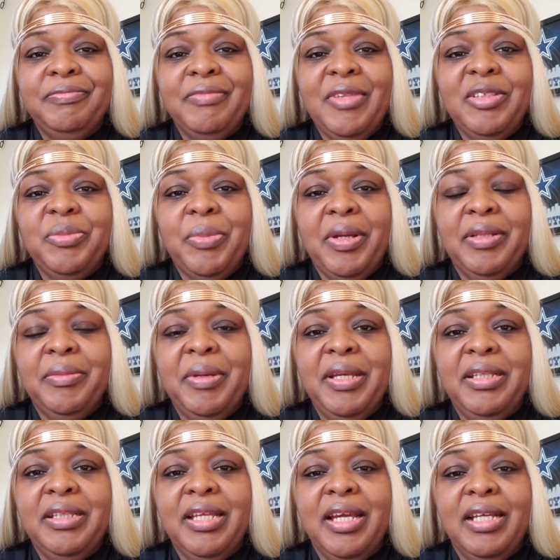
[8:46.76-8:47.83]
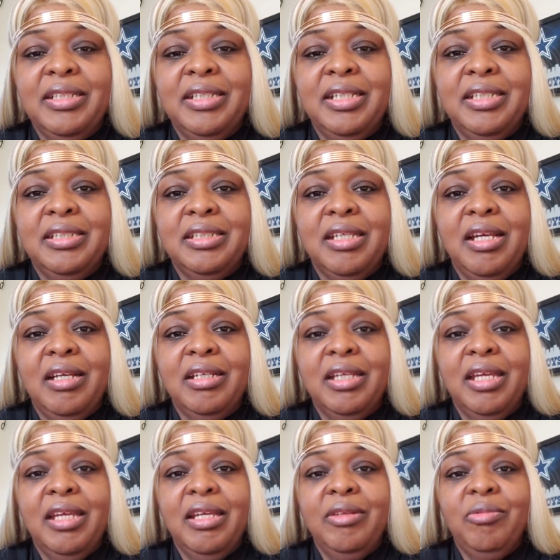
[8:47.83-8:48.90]
That's my main thing I did as a young
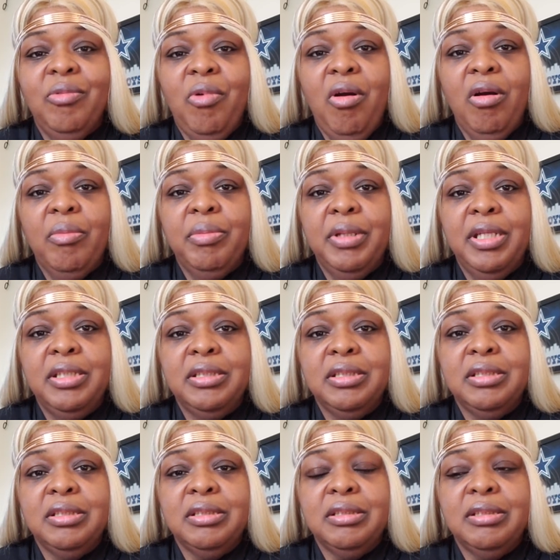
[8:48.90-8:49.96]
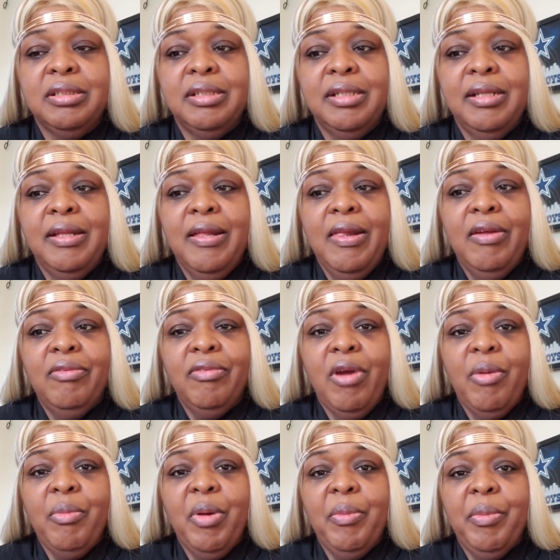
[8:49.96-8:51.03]
kid, walk places,
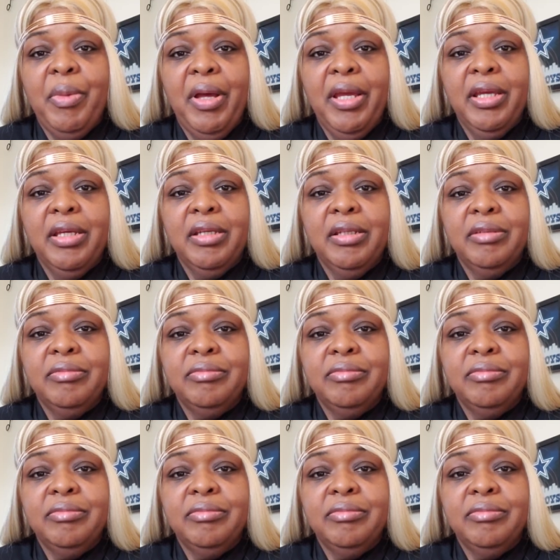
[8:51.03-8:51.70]
ride my bike.